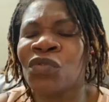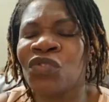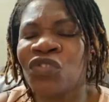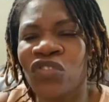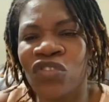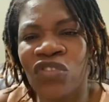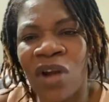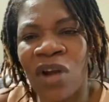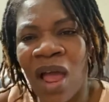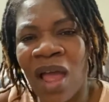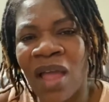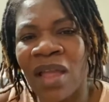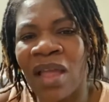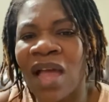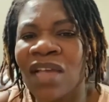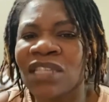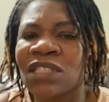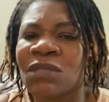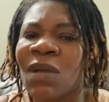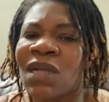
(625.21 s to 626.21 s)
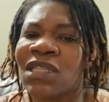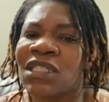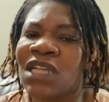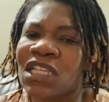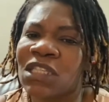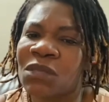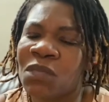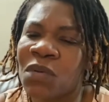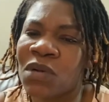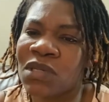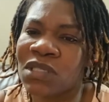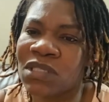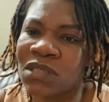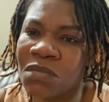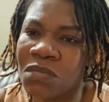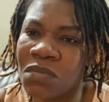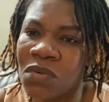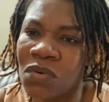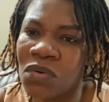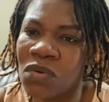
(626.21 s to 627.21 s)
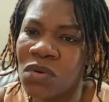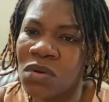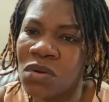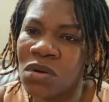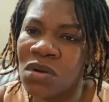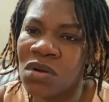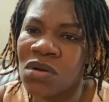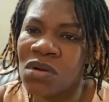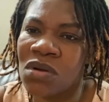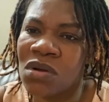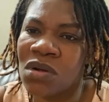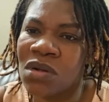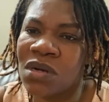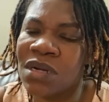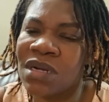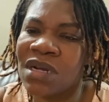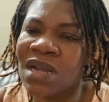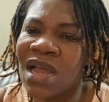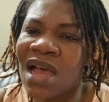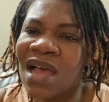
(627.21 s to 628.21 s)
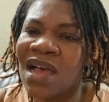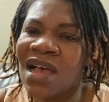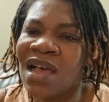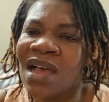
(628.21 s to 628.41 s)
Try as much as possible. Na